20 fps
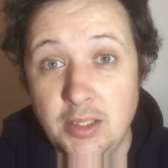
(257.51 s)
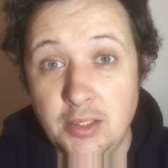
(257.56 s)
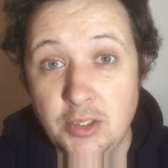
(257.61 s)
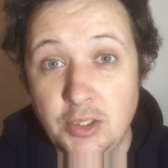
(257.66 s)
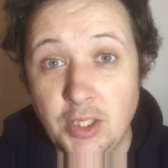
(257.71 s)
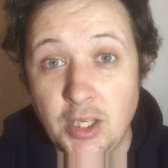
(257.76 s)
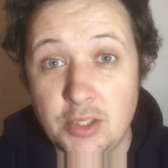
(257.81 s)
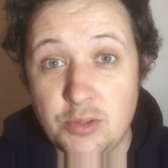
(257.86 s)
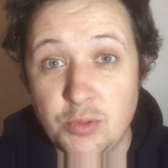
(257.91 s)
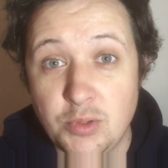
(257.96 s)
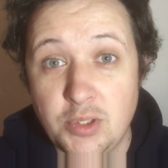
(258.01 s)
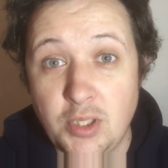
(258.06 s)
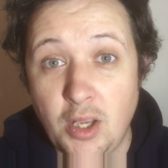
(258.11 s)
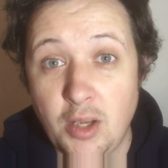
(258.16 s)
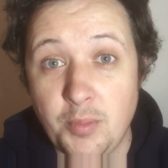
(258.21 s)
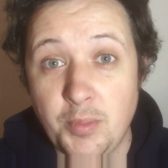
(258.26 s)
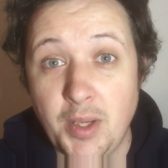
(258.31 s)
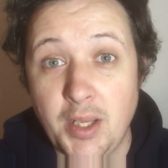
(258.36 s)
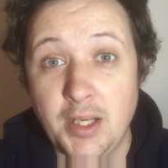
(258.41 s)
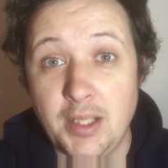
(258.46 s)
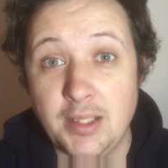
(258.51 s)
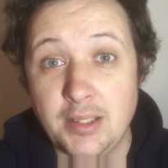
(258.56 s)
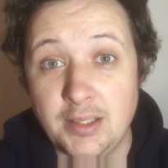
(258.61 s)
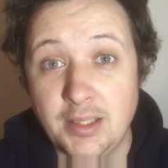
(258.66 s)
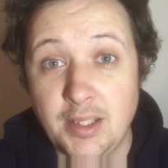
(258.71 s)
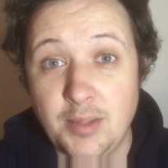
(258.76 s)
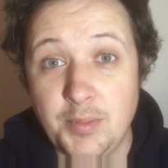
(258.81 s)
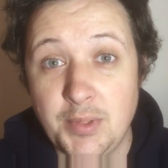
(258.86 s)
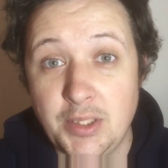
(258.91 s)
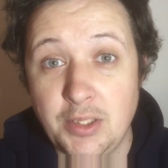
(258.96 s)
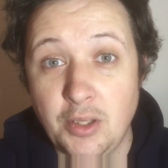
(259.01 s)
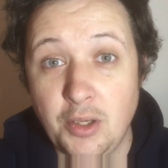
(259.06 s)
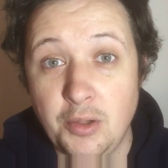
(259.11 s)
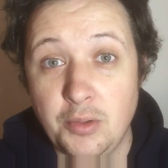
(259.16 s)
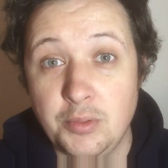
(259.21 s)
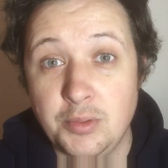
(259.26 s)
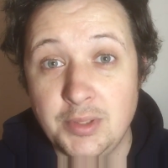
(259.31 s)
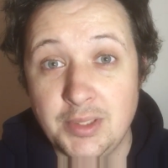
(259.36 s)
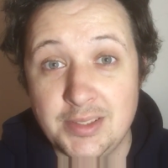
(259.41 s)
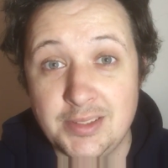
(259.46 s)
You guys want to talk about it? Let me
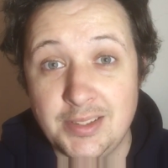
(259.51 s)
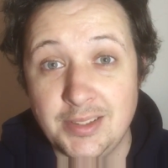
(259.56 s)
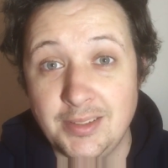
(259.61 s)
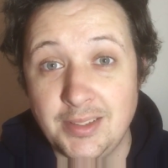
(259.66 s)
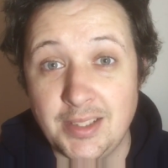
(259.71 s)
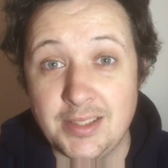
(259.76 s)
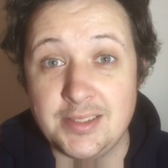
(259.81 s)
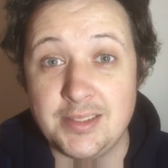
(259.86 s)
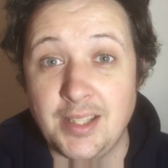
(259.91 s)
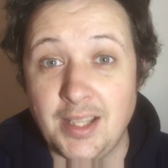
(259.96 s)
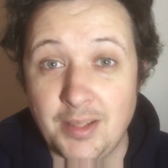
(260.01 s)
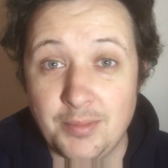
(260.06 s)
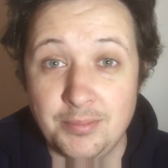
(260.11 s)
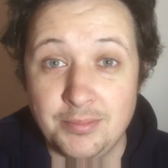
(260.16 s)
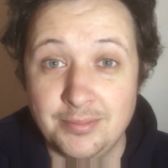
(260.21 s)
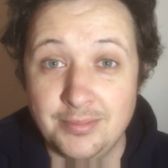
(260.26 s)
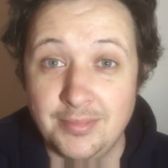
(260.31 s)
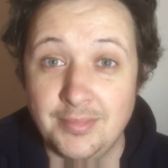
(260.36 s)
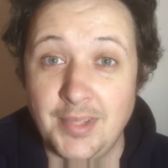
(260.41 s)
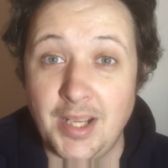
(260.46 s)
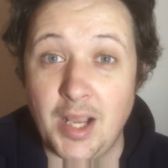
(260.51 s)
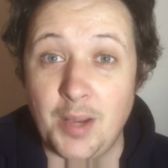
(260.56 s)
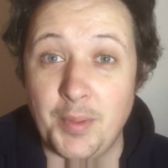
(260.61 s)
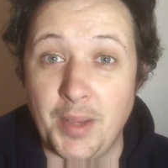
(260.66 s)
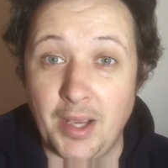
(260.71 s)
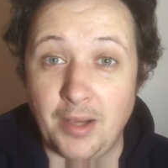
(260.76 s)
know. Until next time, I'm